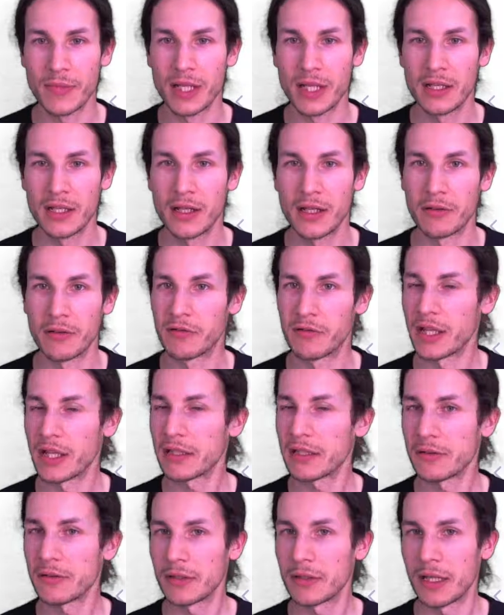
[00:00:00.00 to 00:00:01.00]
And for
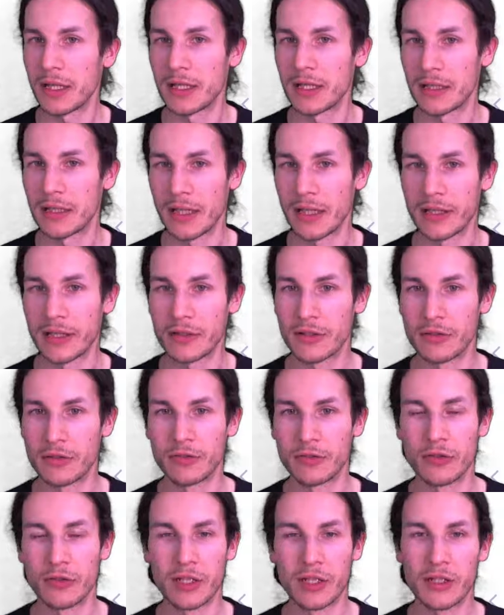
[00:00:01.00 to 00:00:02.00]
that, I'd like
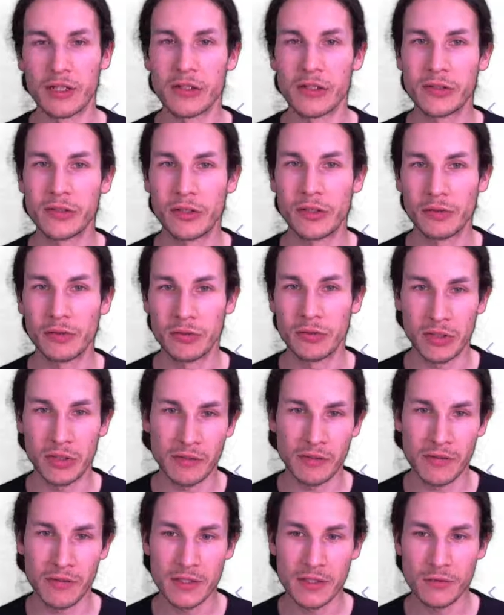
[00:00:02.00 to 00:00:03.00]
to encourage you to
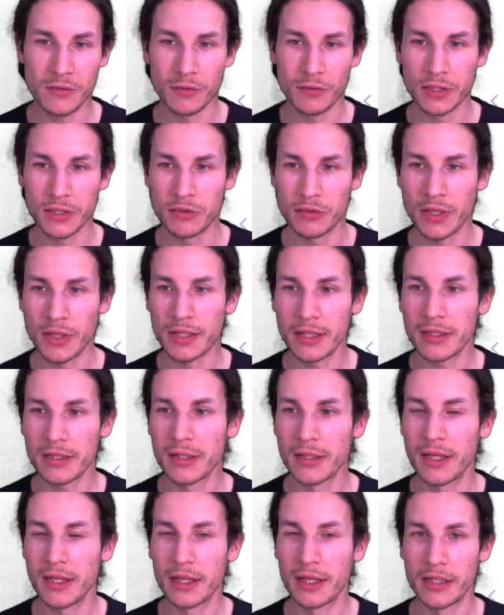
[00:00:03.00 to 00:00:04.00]
give this tool a try
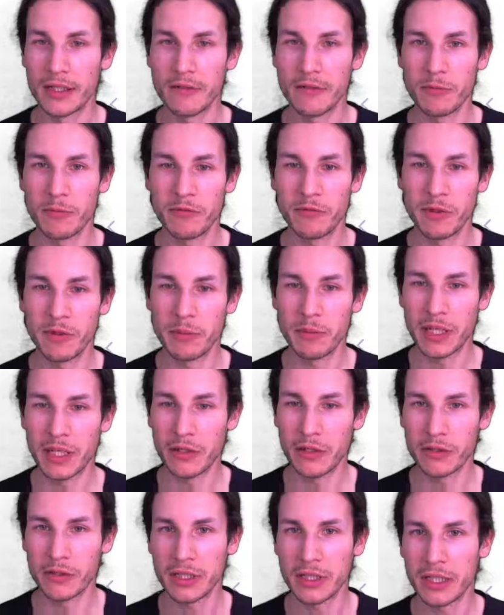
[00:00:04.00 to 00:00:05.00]
and give me feedback
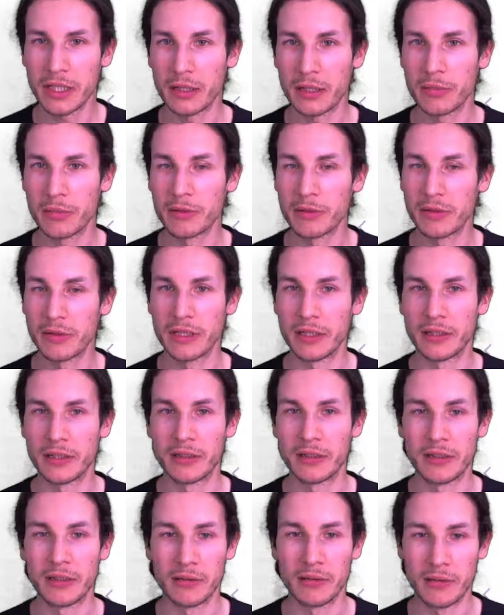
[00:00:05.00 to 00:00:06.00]
on GitHub.
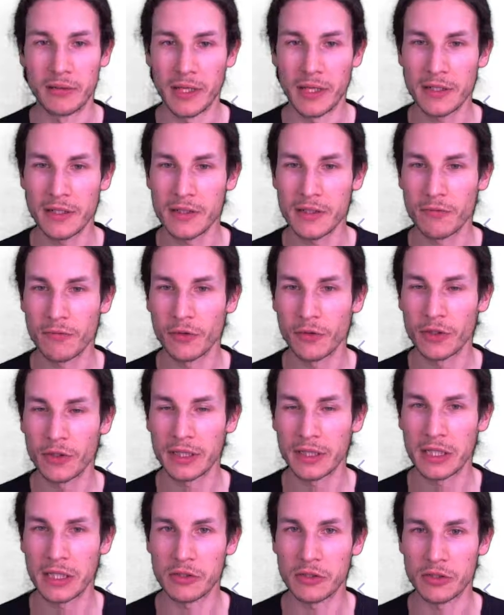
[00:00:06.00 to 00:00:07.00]
Thanks for your
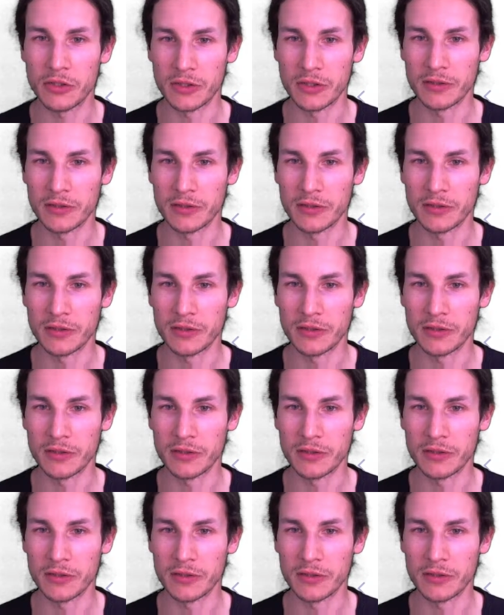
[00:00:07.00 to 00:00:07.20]
attention.